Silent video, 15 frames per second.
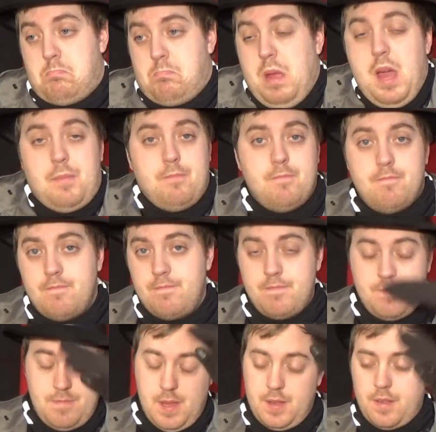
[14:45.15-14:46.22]
Yeah,
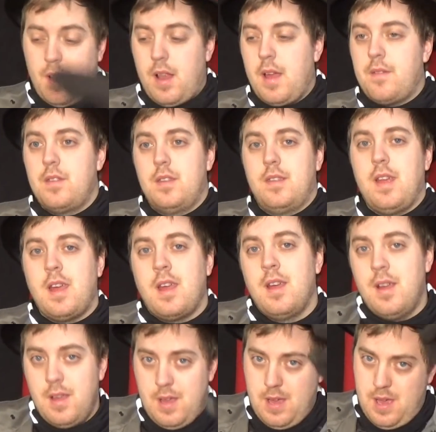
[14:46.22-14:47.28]
that's all I have to say.
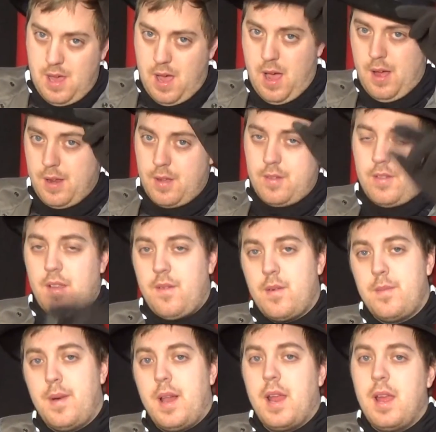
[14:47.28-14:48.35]
Adios,
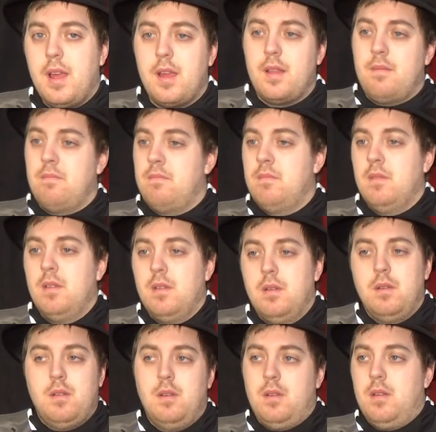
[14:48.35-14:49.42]
everybody, and
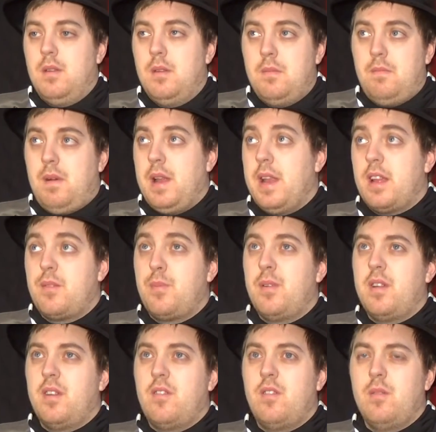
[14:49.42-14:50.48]
my next
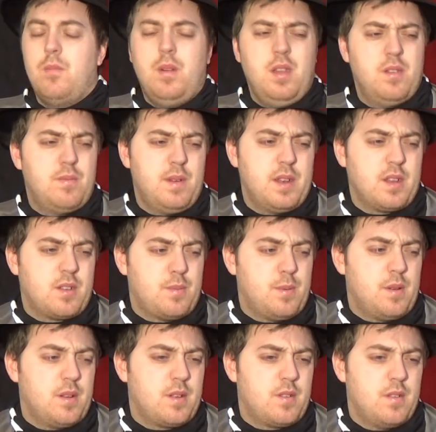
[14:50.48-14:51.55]
prediction... What is my next
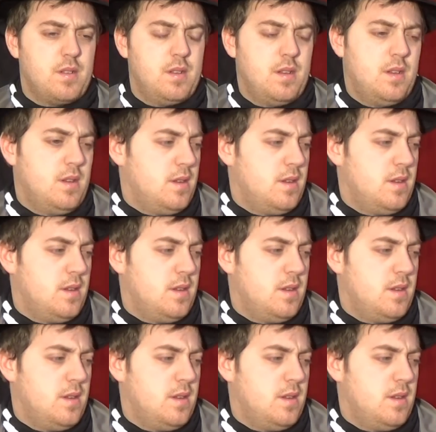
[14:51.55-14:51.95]
prediction?